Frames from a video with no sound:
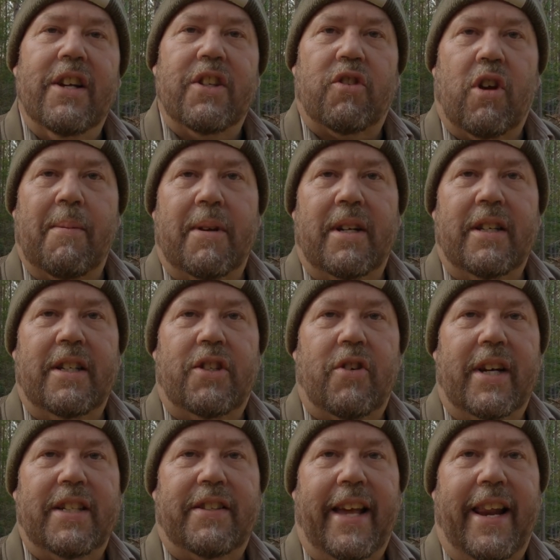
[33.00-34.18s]
So I'm going to
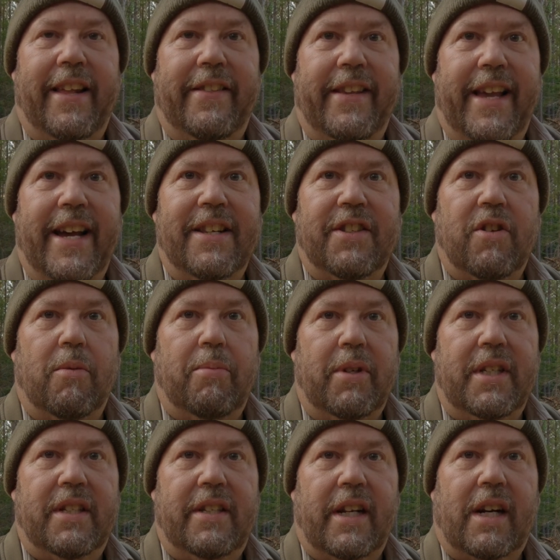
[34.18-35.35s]
address that at the end, so
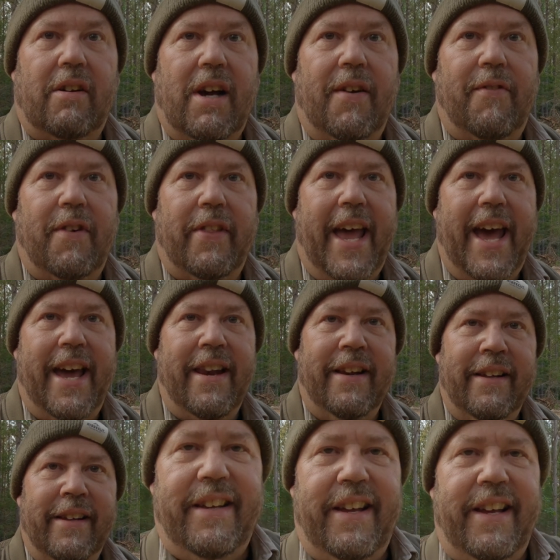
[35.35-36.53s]
please stick around for that.
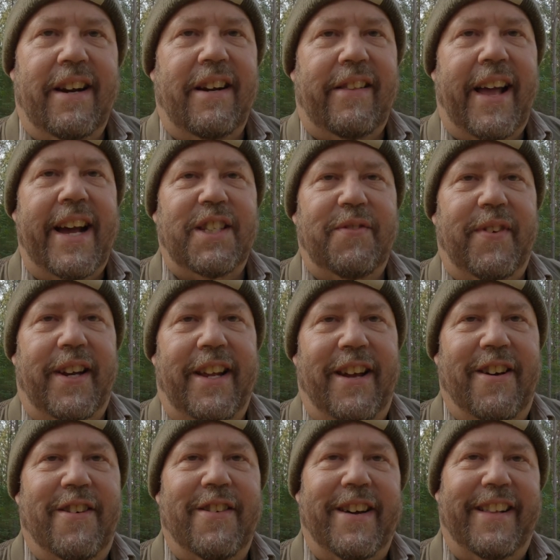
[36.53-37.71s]
In our last
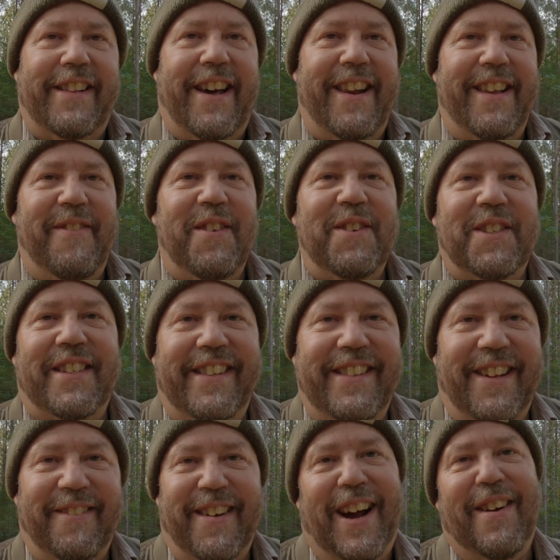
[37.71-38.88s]
video, a lot of you said that
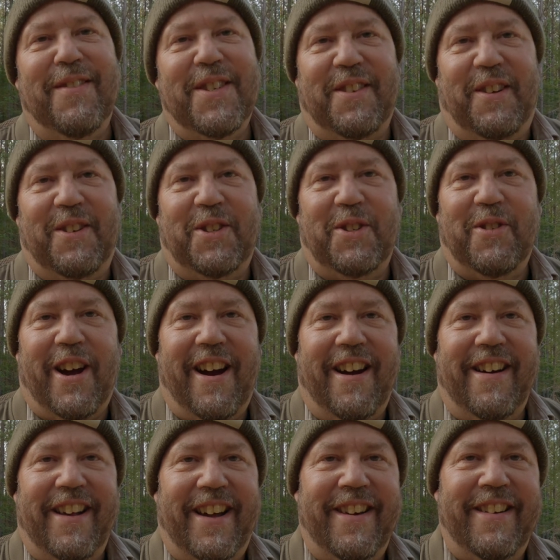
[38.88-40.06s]
I was a little too
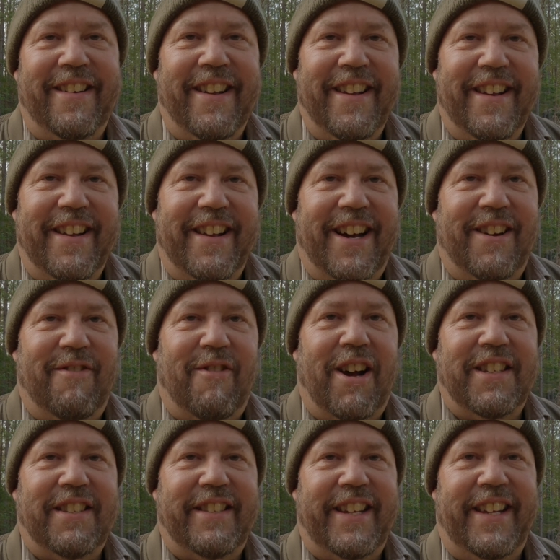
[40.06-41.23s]
hard on
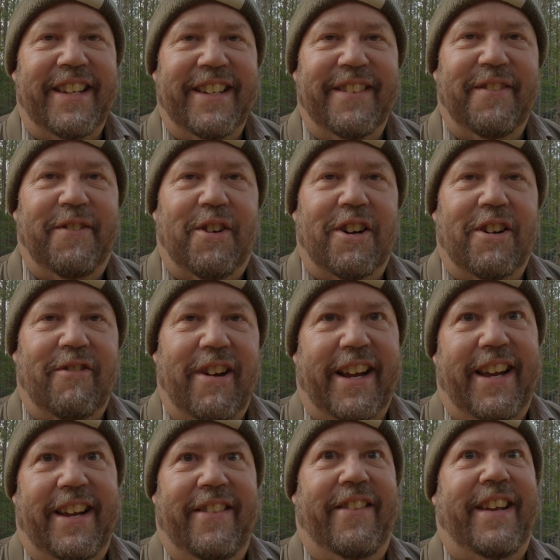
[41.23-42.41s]
Rusty for
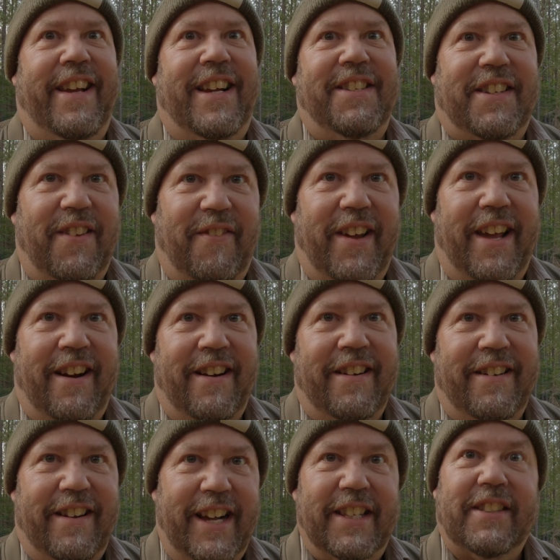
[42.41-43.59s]
wrecking the excavator
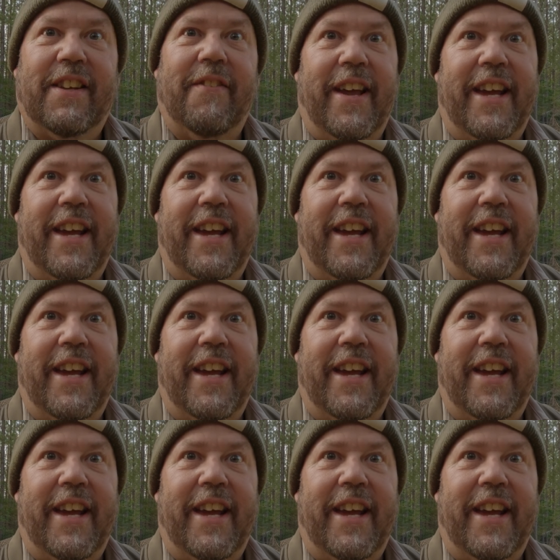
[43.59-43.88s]
as